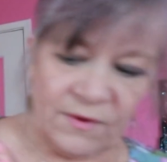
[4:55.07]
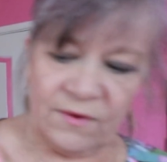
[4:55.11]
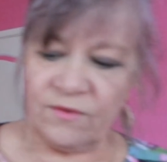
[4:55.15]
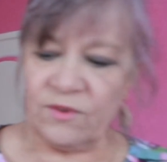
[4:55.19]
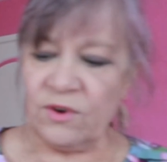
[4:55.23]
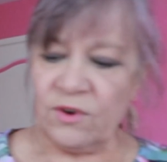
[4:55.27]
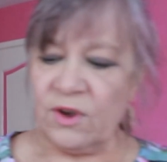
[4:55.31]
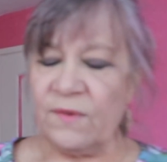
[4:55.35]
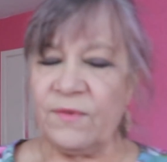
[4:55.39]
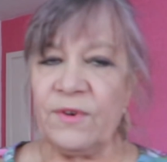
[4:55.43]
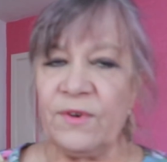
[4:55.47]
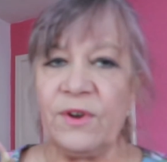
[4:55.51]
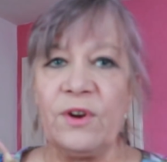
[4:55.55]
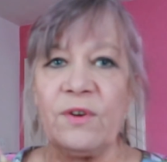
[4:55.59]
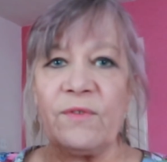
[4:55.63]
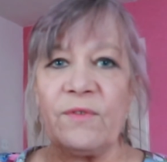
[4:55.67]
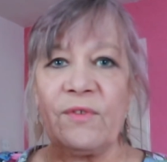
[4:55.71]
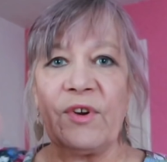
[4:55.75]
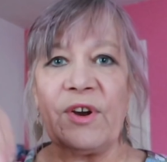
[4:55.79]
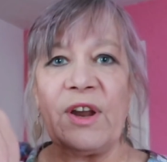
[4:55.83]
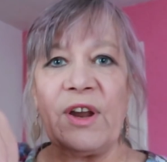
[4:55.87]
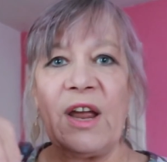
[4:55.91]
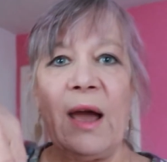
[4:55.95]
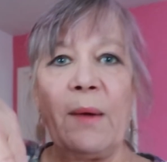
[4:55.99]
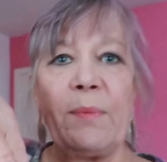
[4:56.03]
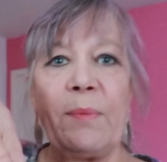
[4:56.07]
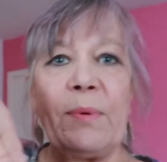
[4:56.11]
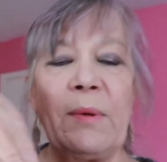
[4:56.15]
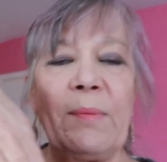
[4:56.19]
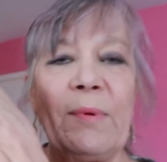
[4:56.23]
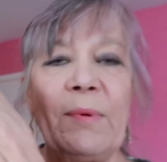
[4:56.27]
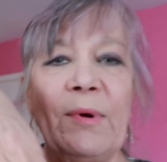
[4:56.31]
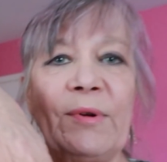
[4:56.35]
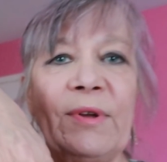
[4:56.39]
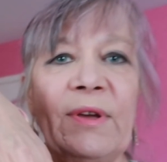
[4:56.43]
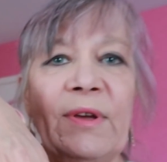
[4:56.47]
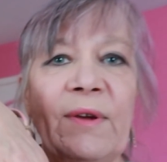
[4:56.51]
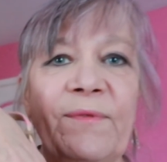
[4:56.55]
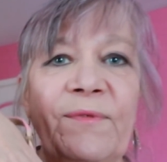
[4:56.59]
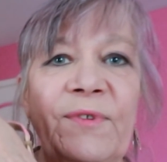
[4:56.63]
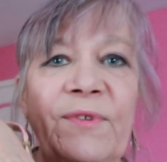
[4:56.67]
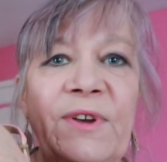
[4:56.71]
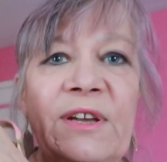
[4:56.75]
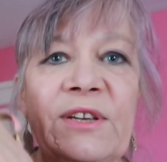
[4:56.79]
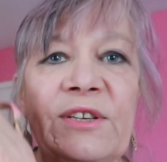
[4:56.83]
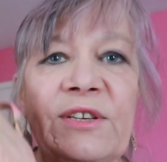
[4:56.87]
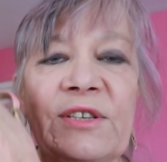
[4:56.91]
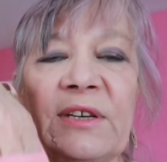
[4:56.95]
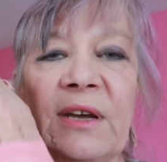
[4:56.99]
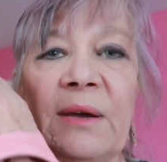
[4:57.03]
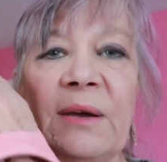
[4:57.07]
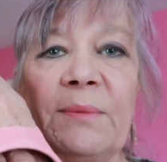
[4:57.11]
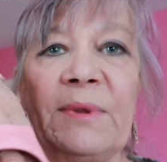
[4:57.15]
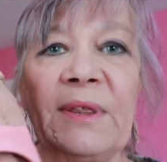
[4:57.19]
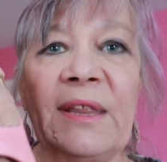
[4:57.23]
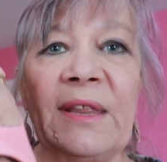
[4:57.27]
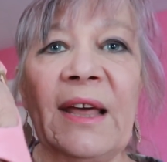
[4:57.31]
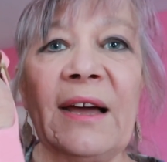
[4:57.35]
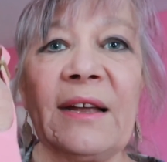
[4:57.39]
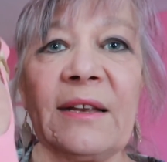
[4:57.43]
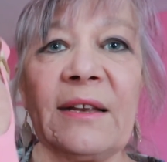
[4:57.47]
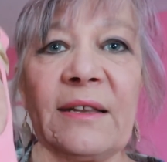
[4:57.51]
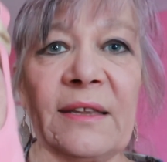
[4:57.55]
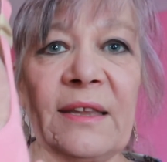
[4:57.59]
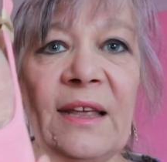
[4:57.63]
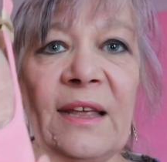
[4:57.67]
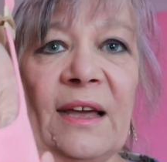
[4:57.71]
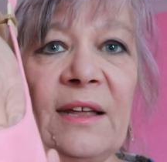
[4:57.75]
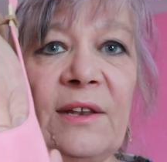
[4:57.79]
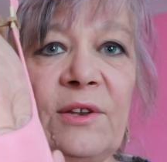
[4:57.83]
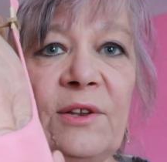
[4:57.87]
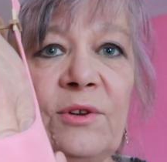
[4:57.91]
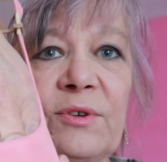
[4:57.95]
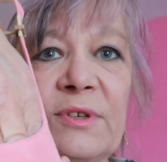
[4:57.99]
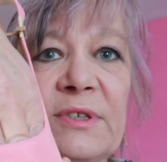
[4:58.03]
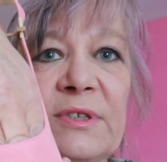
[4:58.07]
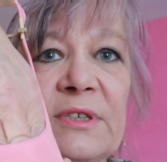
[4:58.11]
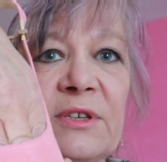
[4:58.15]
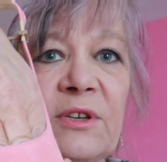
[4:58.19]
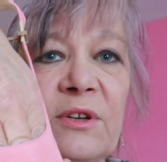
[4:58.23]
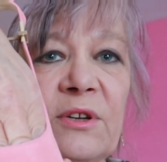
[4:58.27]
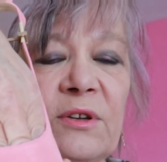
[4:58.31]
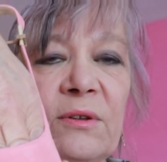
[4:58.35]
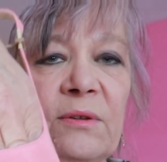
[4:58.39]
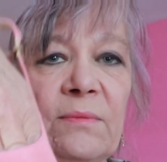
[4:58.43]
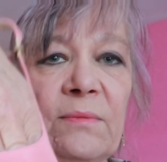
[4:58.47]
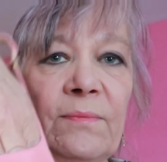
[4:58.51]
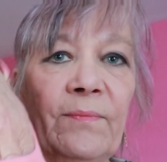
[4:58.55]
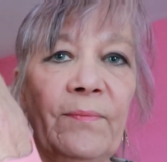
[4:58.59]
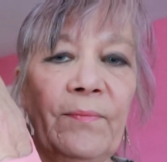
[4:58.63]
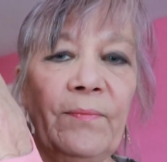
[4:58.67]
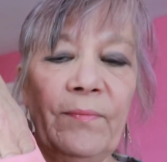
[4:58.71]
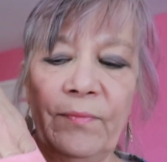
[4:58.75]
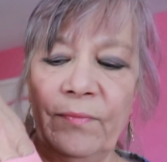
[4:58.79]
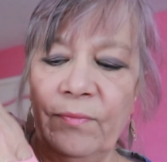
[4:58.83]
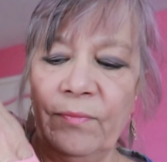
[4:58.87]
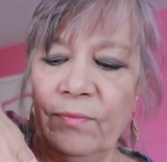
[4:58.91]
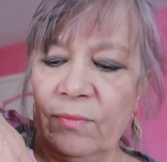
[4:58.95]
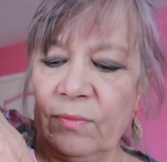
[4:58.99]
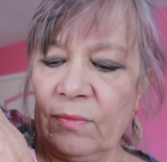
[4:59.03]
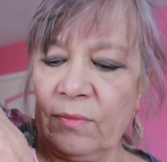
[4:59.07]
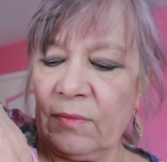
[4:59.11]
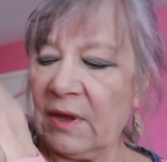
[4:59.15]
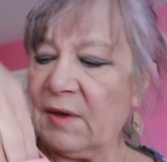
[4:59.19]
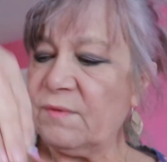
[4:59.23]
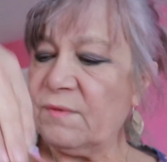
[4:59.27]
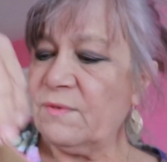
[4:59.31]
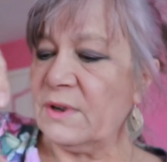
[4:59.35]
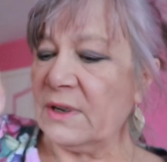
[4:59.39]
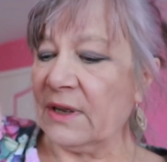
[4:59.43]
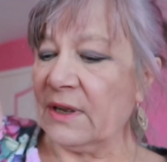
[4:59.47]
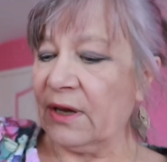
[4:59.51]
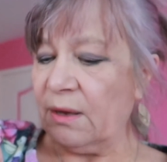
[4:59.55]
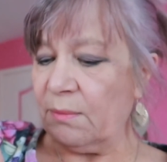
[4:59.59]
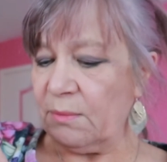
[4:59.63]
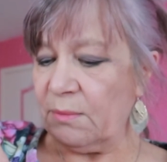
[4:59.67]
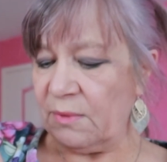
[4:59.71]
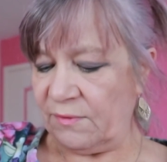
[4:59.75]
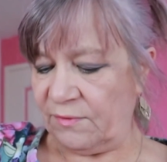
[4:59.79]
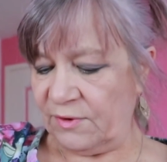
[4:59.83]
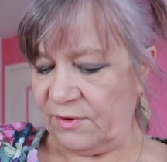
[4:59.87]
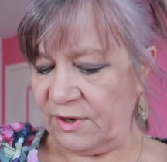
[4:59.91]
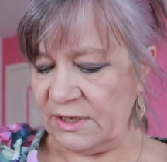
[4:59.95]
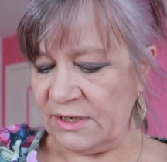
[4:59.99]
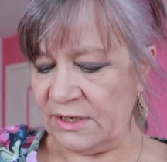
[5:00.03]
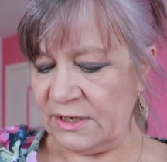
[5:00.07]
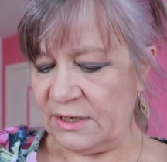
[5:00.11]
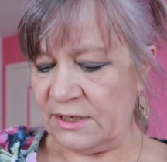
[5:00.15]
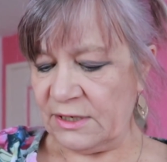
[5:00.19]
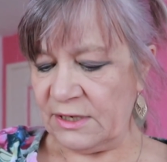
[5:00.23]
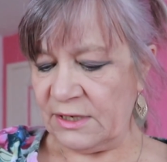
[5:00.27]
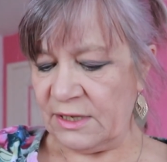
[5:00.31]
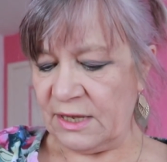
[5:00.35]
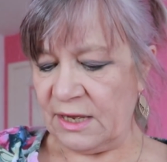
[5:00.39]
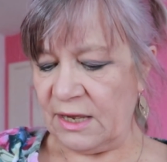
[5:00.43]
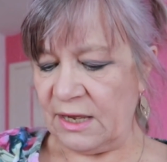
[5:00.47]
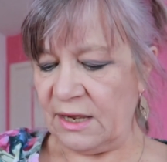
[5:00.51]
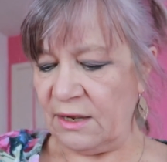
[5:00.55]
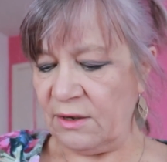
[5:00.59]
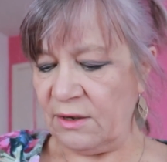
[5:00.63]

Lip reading: you're not very happy about your feet, I mean that looks, if I can get my feet into there,